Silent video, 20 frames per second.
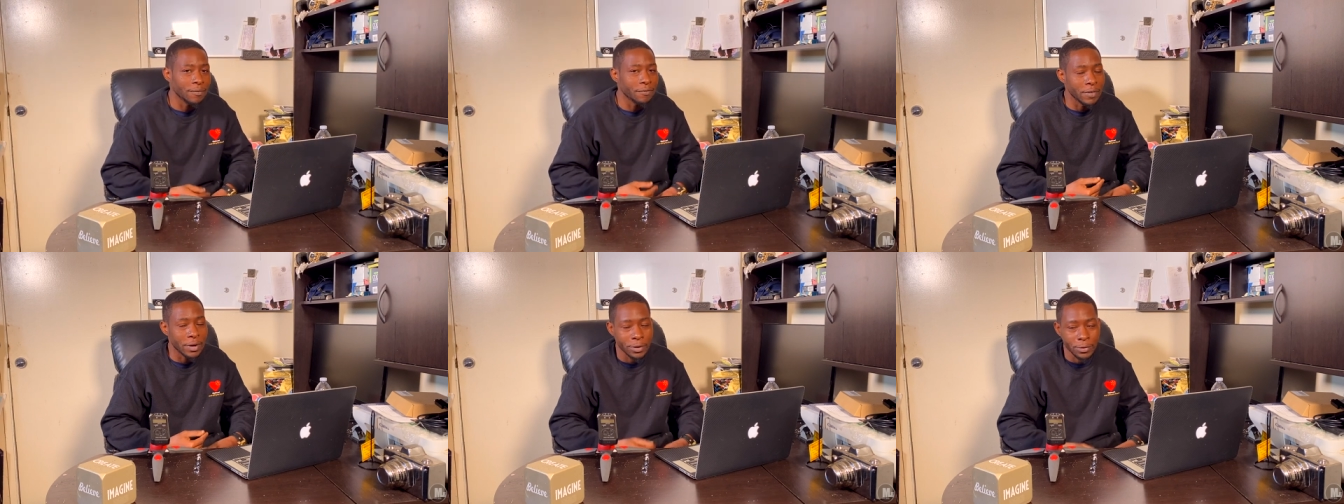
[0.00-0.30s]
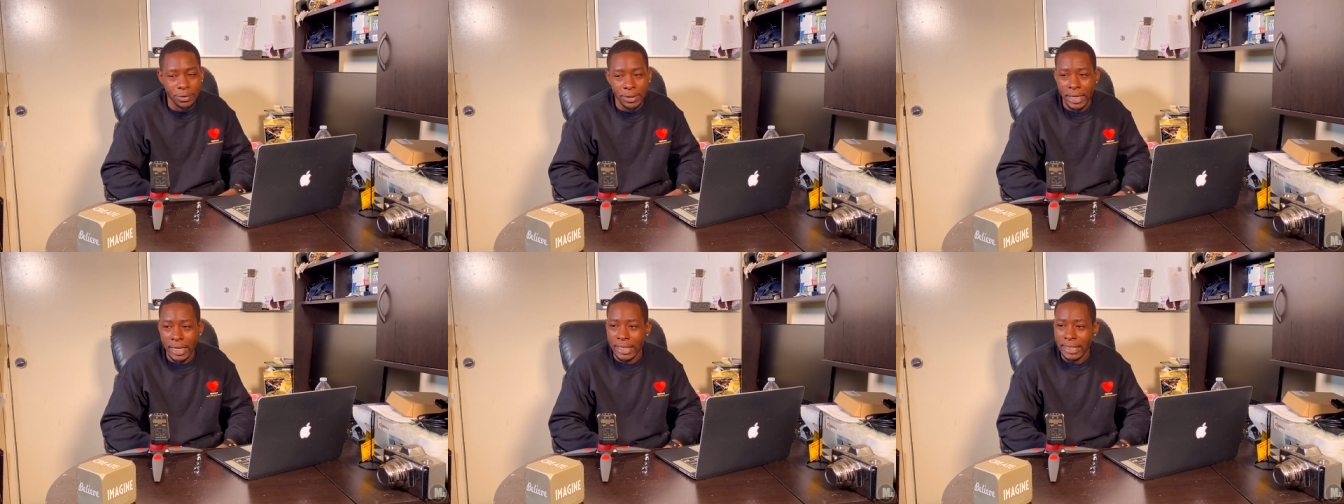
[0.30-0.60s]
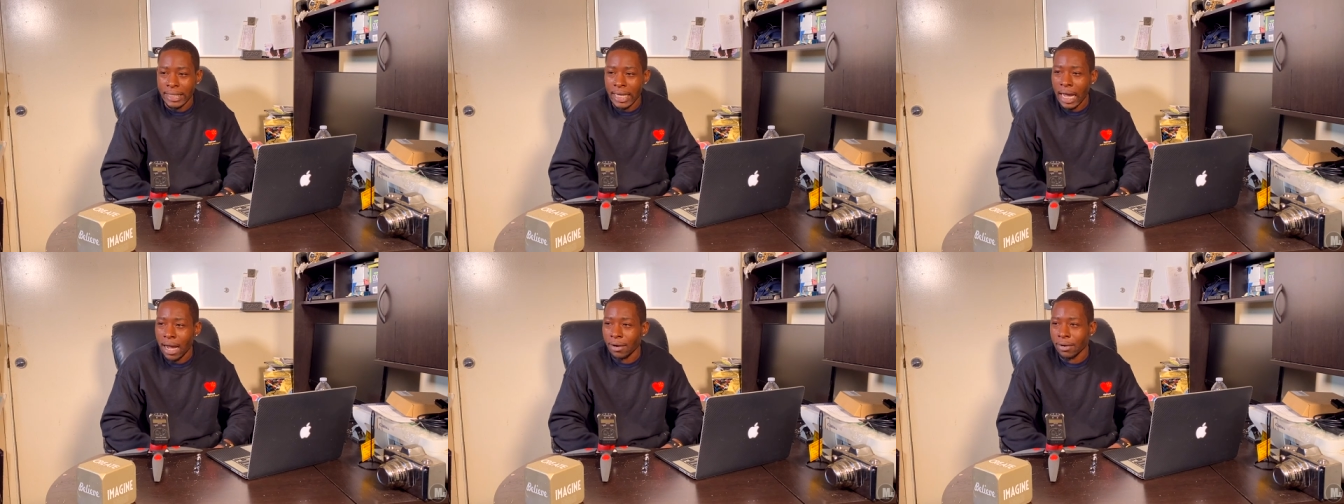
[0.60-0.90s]
figure things
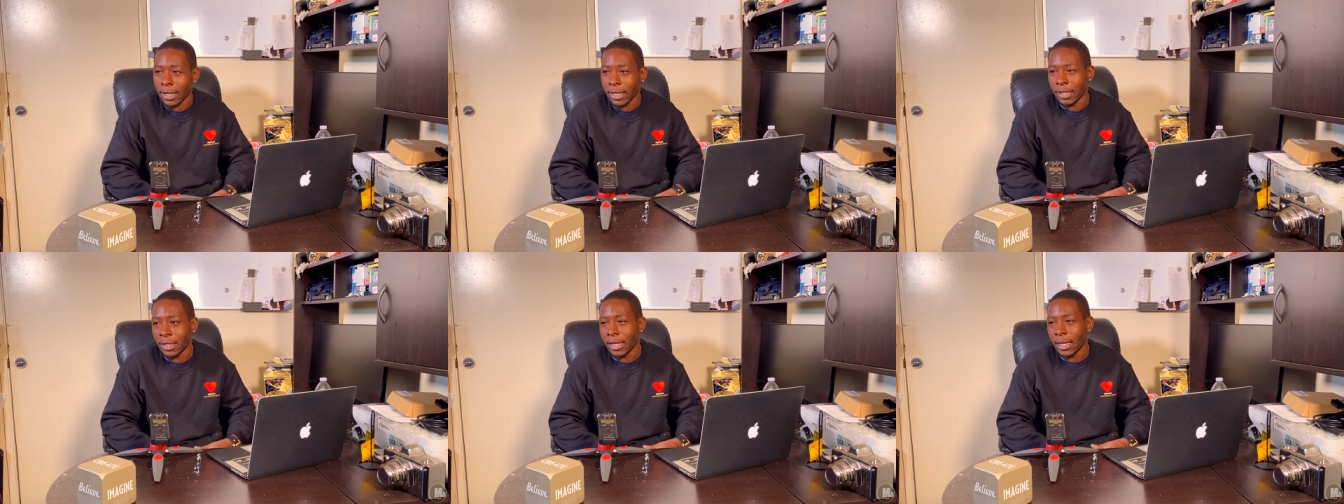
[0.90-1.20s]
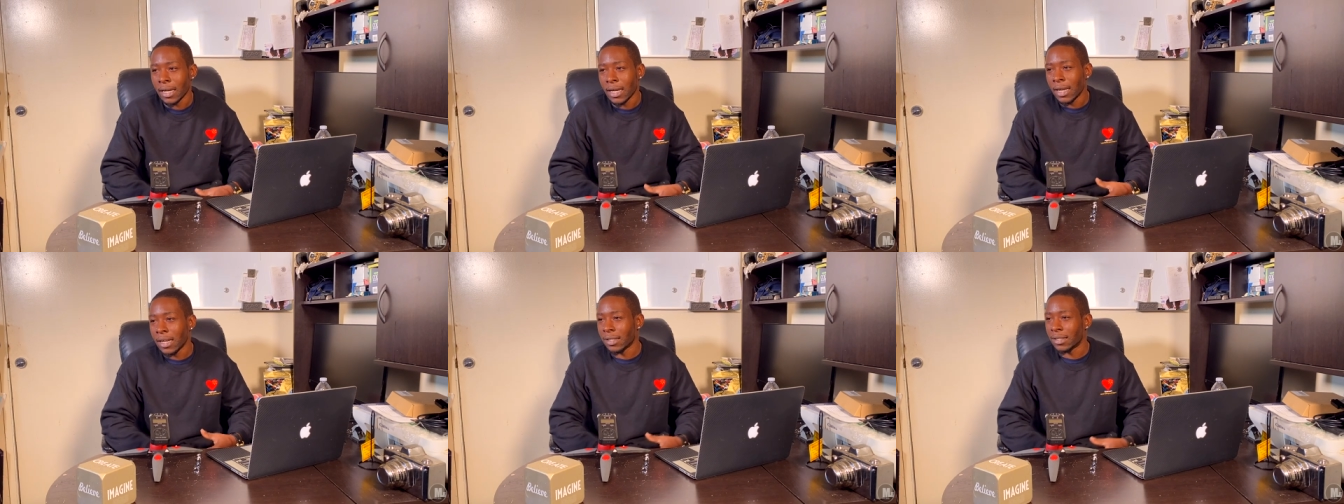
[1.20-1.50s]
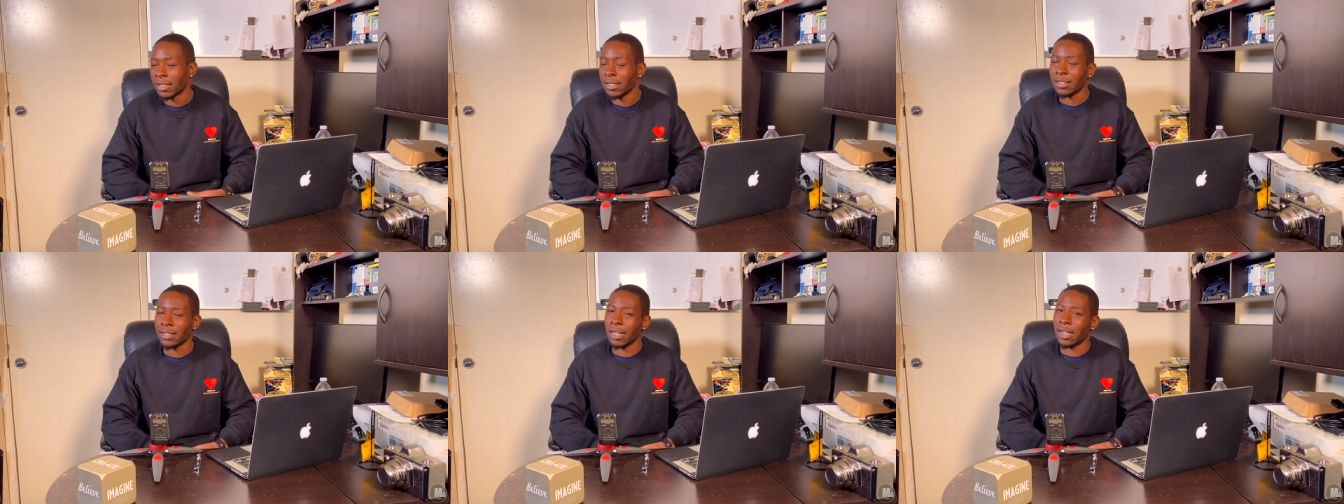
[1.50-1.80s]
out and
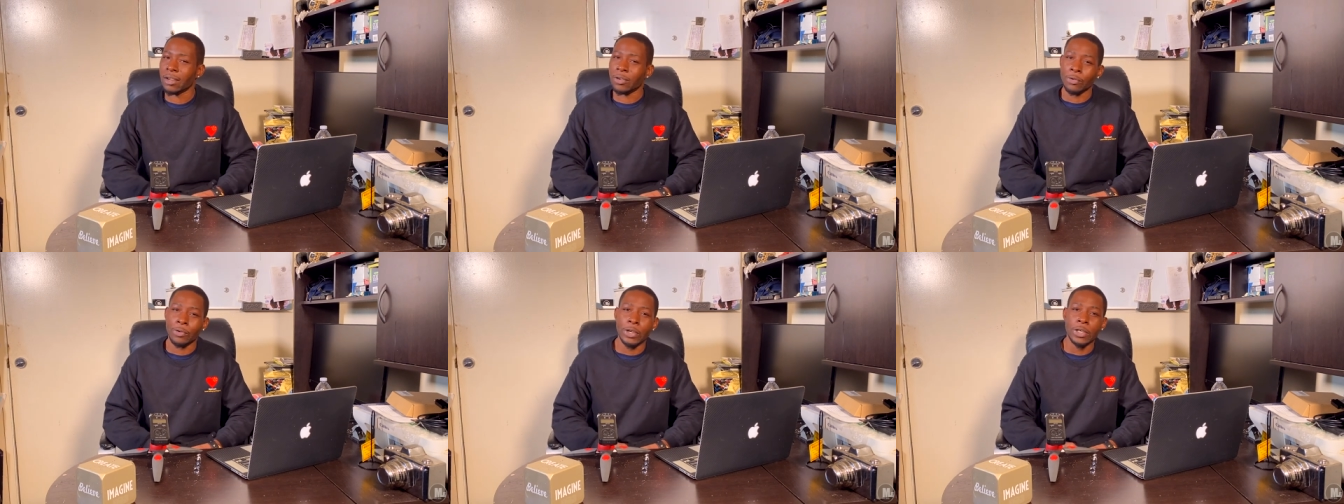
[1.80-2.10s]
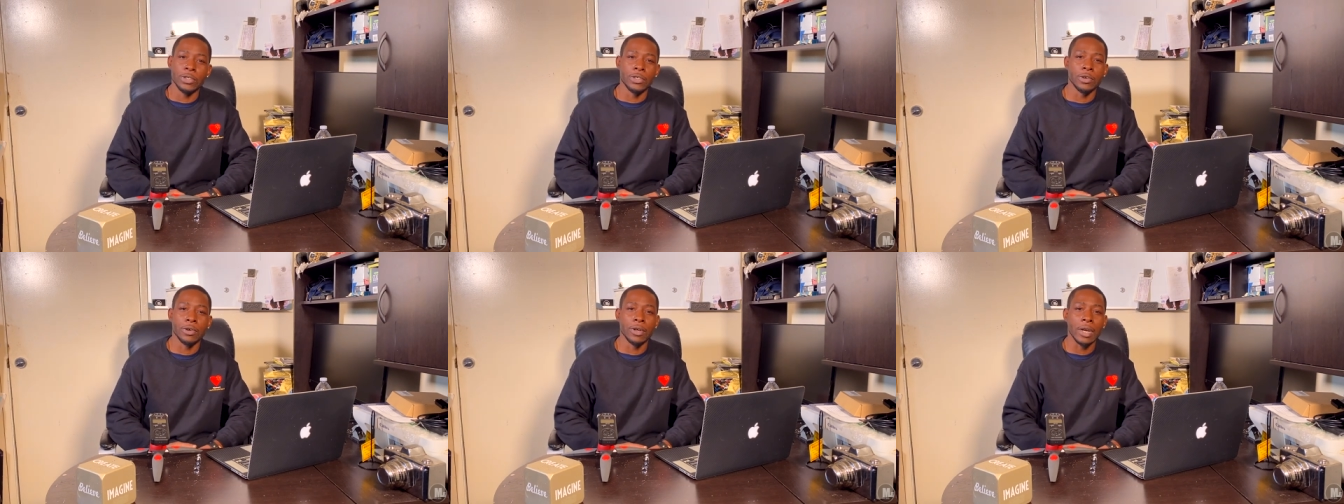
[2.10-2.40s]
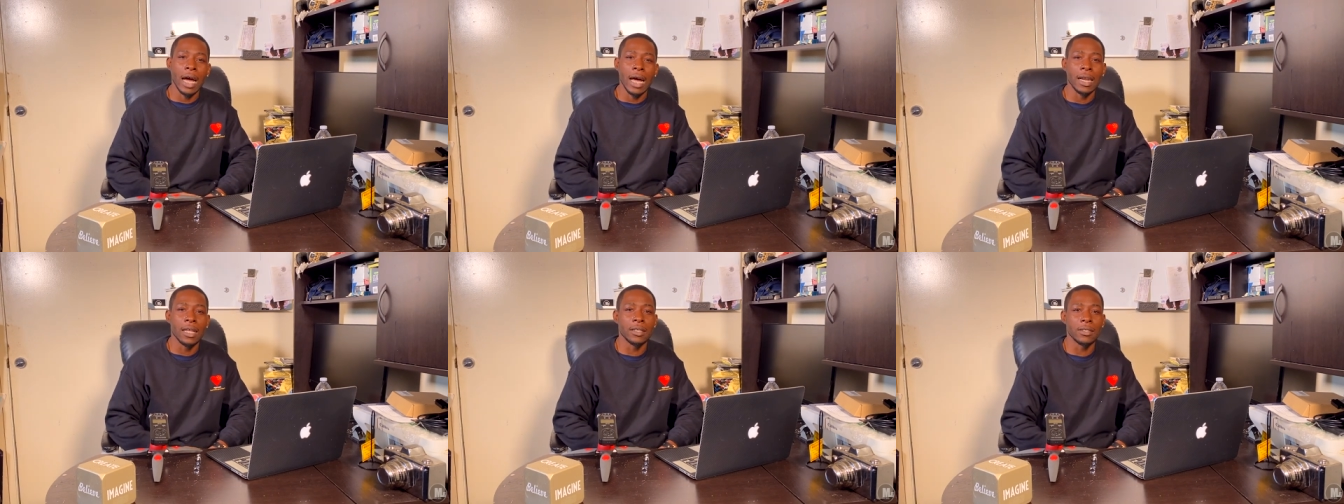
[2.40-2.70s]
just increase your
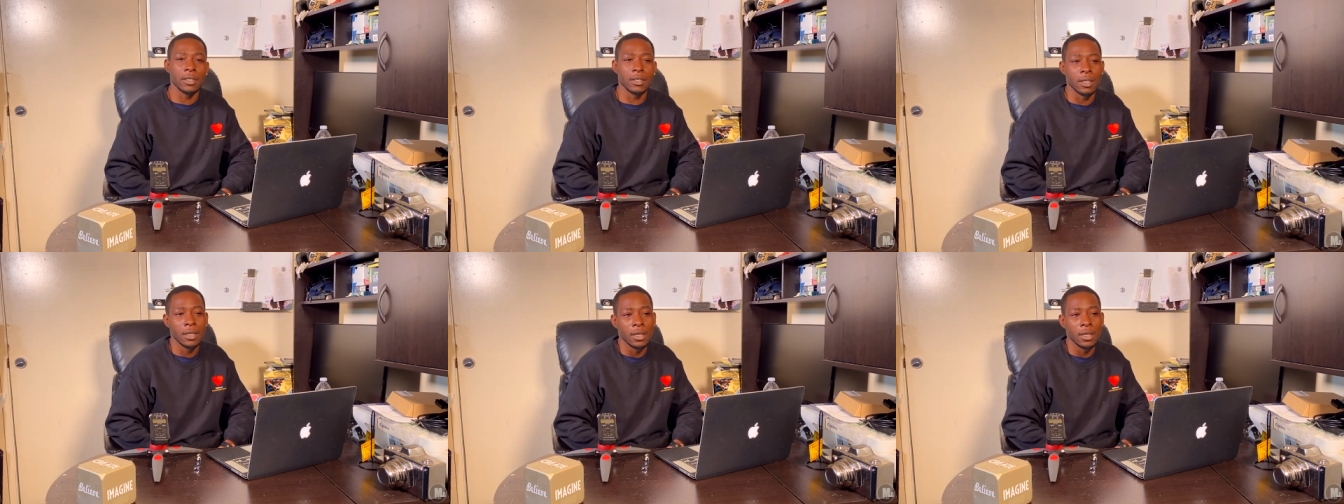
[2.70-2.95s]
knowledge